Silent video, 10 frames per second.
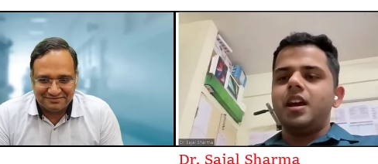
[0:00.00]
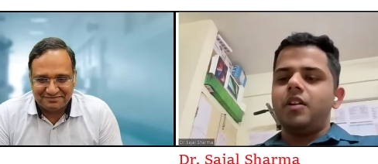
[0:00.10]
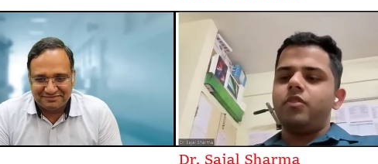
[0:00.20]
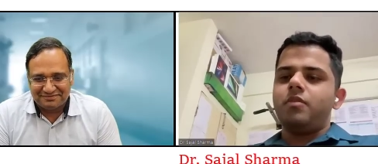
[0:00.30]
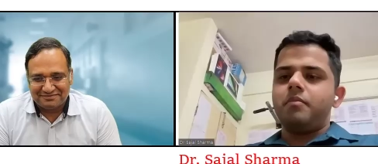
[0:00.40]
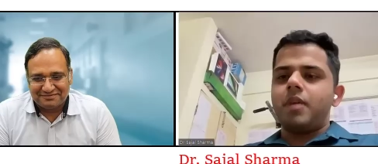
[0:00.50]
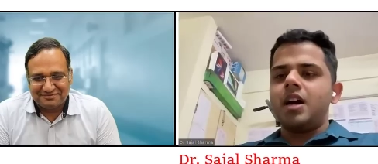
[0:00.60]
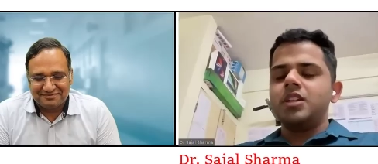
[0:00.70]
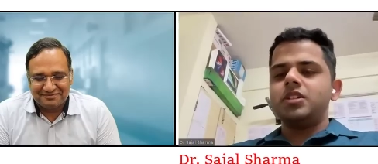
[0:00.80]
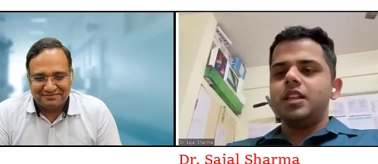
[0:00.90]
Speaker 1: and from
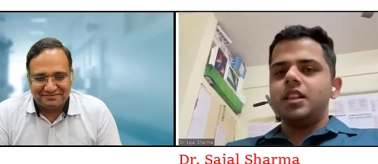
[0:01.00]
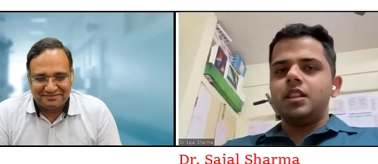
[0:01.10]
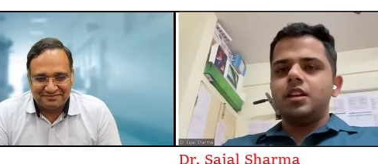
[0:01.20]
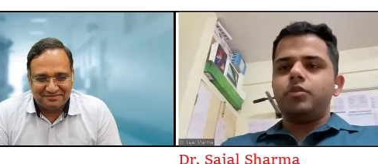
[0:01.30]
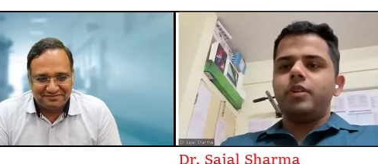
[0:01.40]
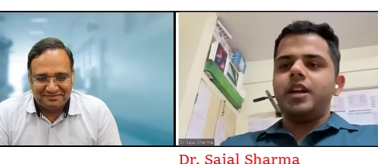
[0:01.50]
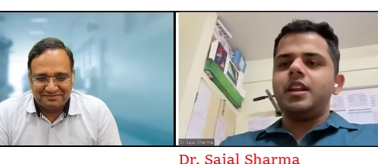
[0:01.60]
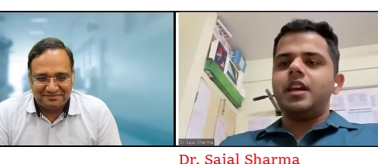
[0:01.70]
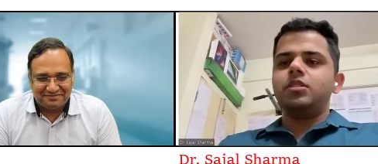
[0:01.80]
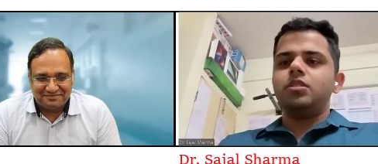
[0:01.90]
march till uh,
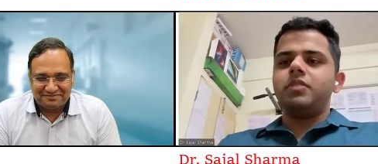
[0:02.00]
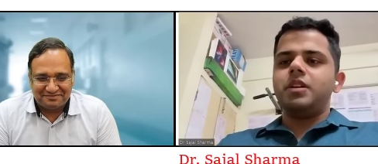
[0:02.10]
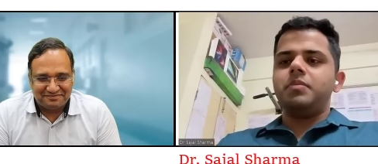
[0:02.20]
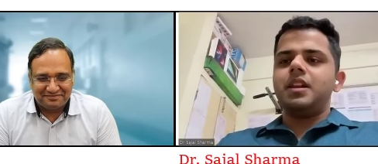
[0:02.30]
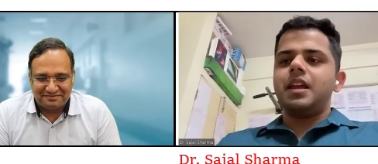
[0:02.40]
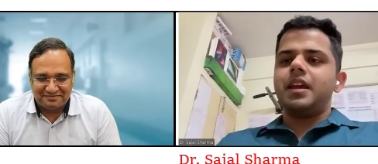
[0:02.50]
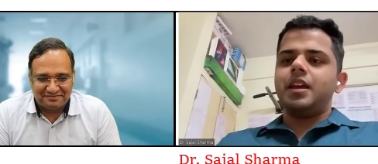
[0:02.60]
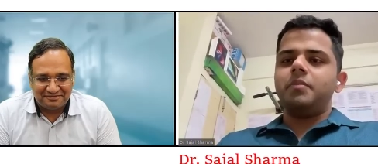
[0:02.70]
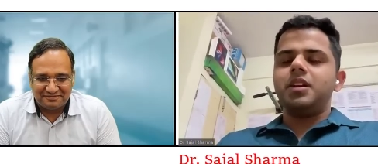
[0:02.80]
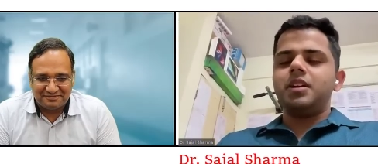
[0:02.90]
29th of april i
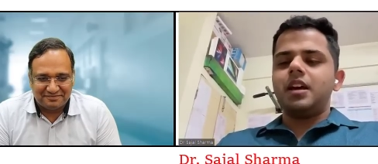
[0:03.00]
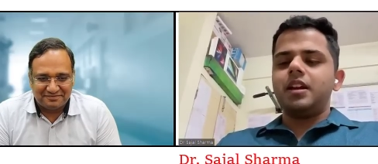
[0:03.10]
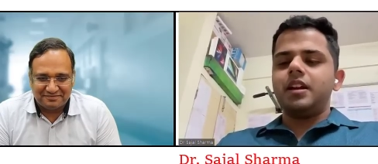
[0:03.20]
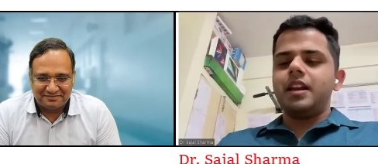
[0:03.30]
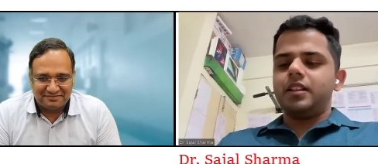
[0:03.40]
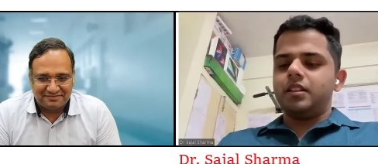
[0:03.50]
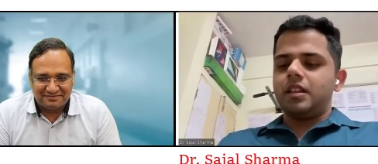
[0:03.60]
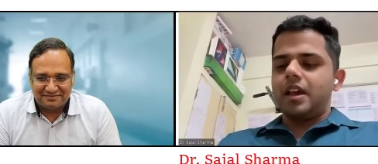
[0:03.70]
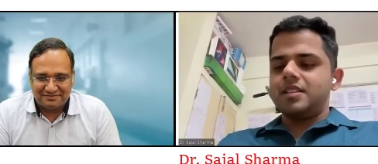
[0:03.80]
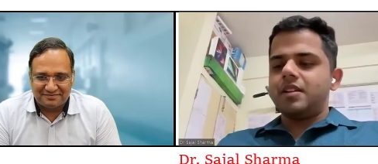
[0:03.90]
kept a target like
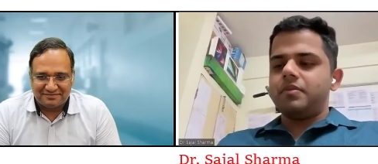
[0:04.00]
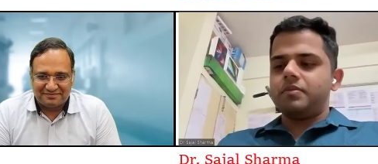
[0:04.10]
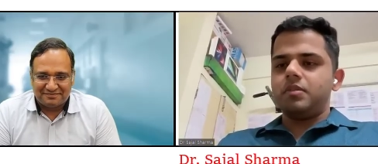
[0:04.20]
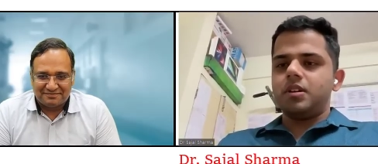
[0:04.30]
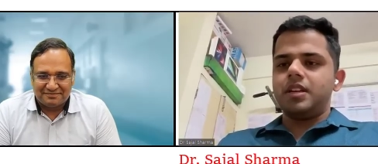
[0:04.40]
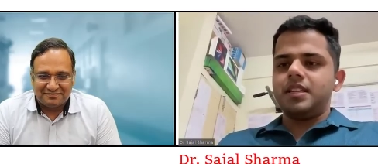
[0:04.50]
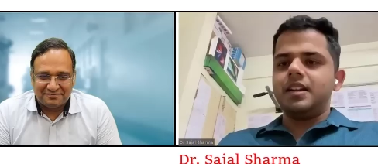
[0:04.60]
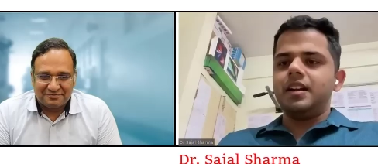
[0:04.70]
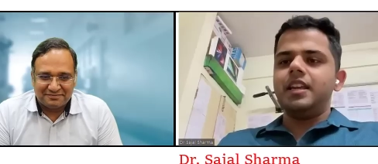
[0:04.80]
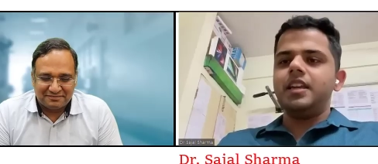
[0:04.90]
as I've uh,
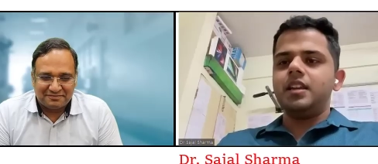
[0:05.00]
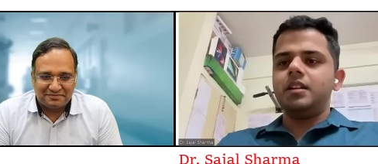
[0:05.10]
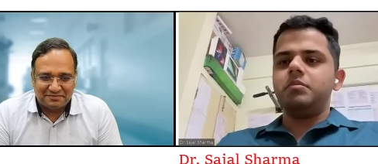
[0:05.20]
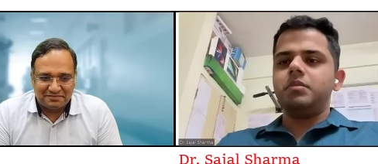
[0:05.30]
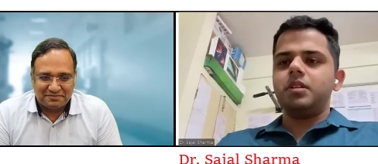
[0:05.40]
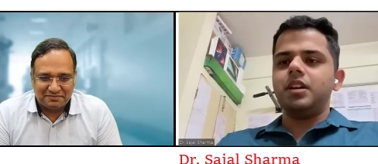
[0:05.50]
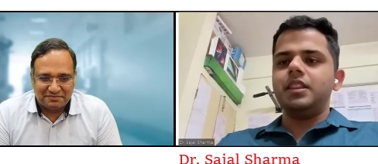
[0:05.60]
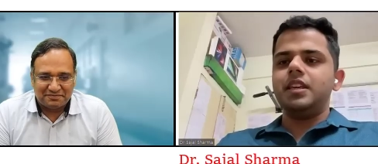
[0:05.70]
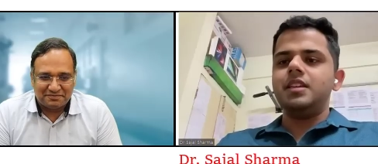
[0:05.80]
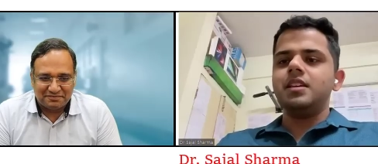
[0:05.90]
recently done
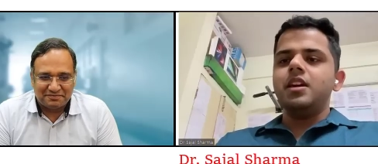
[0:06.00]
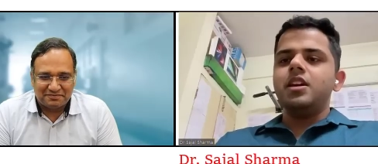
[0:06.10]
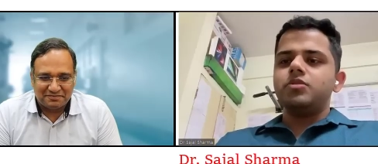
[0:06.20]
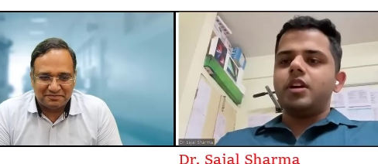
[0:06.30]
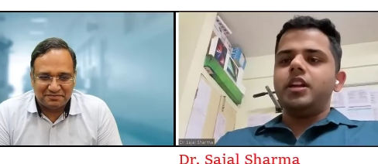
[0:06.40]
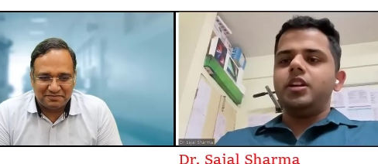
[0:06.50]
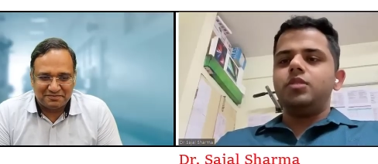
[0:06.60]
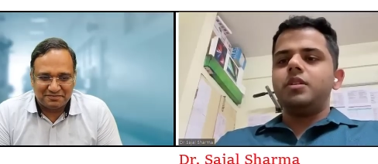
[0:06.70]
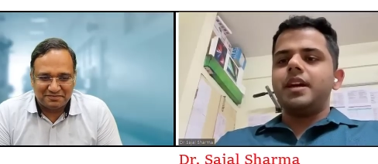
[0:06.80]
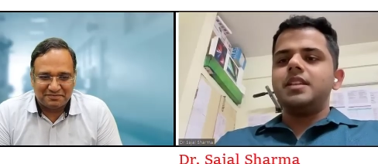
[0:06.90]
these, so I need to
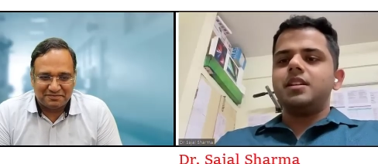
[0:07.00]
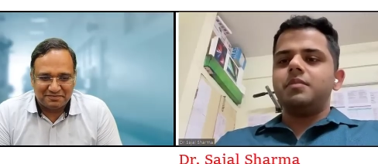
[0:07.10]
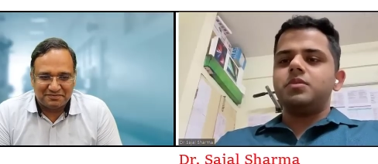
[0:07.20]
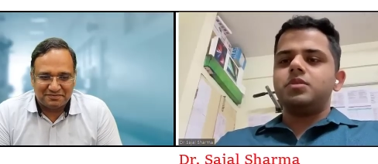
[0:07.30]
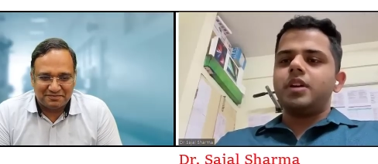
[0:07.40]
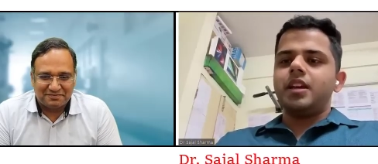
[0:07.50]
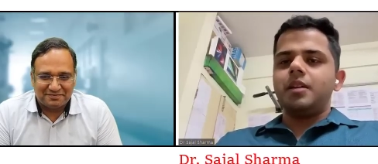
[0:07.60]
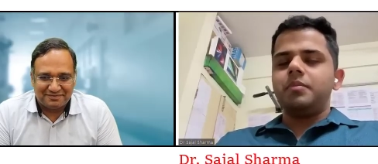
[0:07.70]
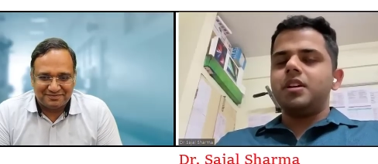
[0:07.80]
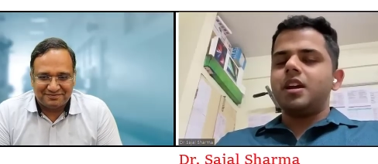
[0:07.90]
revise them. So I
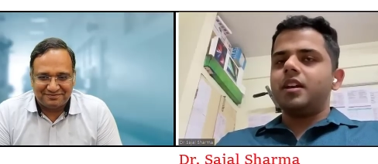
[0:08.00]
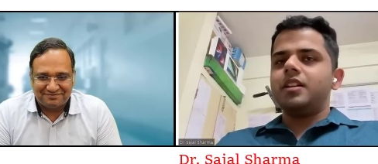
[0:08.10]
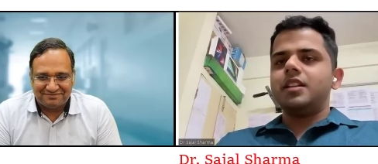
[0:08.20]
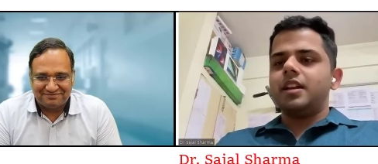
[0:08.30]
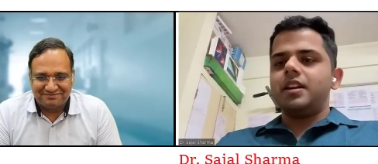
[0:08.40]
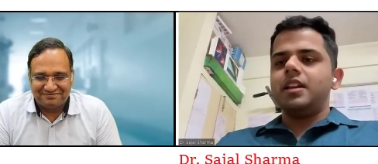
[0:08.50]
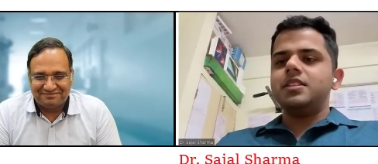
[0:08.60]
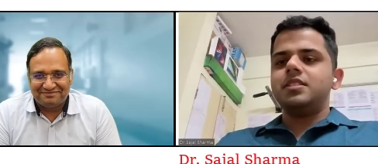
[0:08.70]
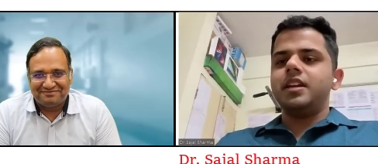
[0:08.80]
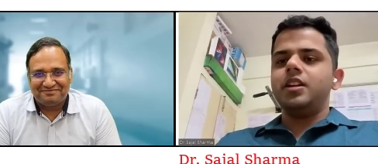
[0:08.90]
kept a target that at
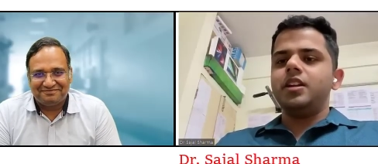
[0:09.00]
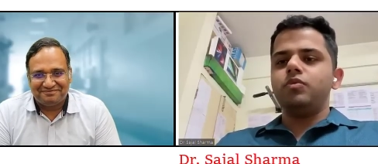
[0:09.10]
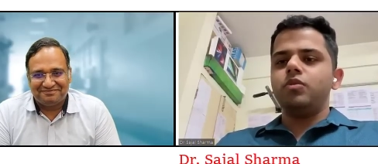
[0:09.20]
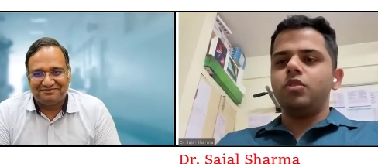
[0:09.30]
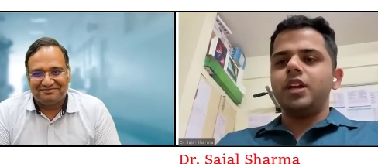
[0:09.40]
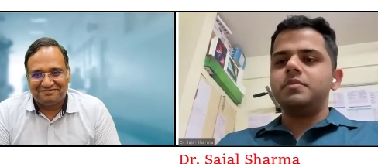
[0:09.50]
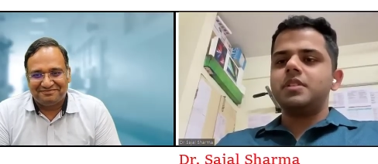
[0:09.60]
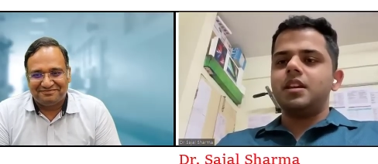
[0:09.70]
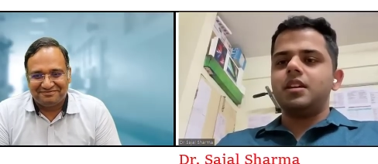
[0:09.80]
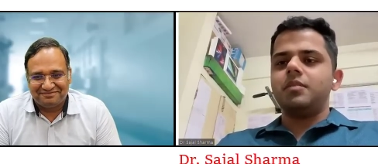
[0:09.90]
least three to four times
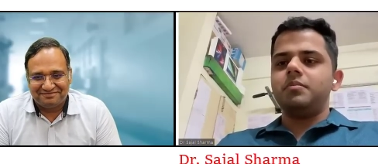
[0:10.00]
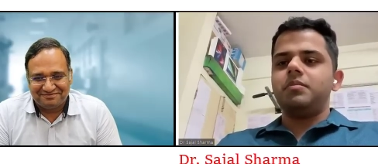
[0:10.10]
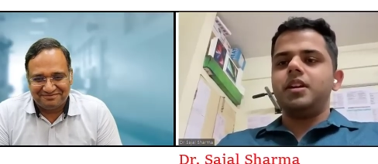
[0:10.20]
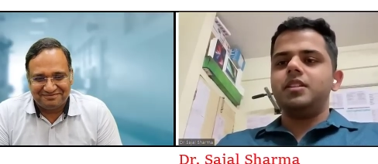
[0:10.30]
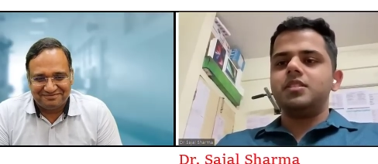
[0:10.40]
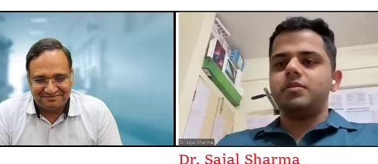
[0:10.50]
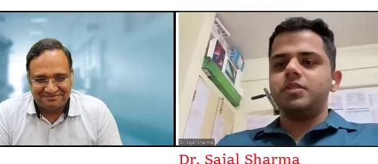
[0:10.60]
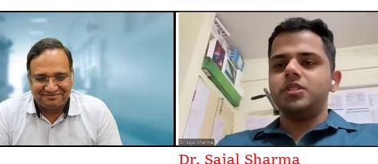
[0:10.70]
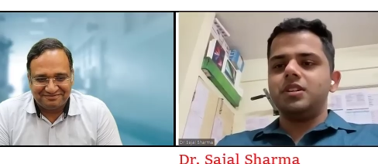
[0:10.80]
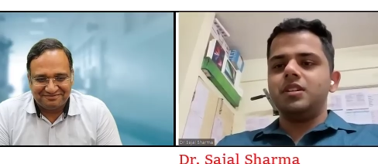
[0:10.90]
I'll complete this
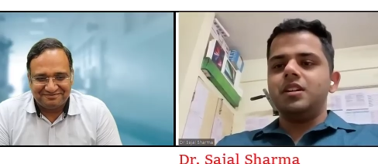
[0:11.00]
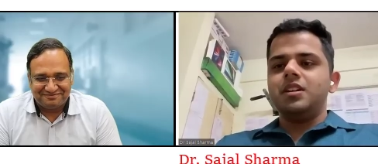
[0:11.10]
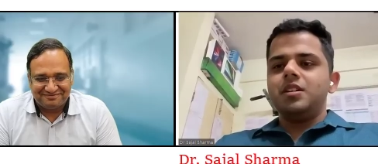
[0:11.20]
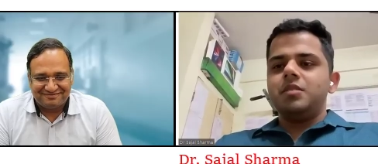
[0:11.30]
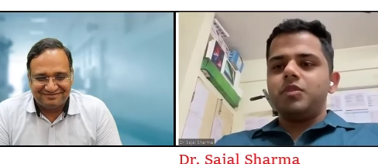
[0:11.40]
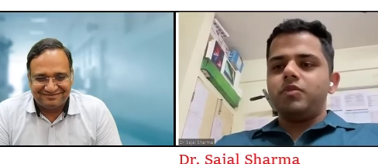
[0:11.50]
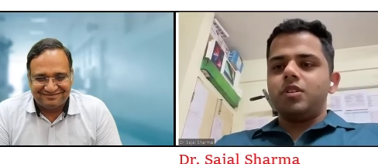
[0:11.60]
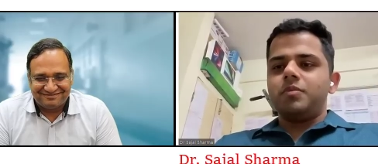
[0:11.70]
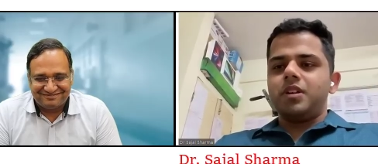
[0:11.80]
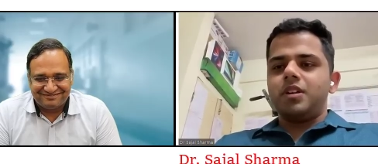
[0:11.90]
revision before
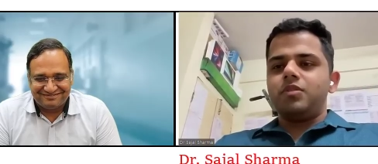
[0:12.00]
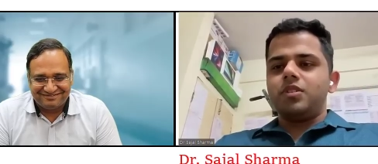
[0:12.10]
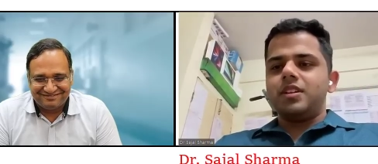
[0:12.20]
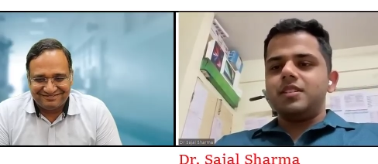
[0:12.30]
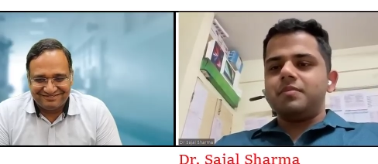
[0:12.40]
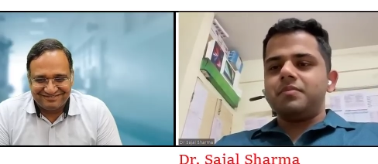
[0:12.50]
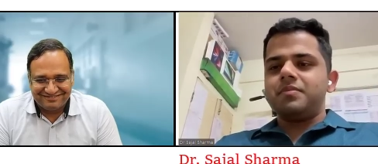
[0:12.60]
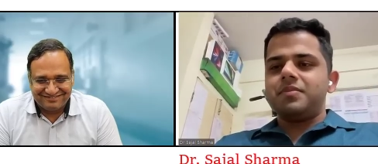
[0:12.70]
appearing for the exam.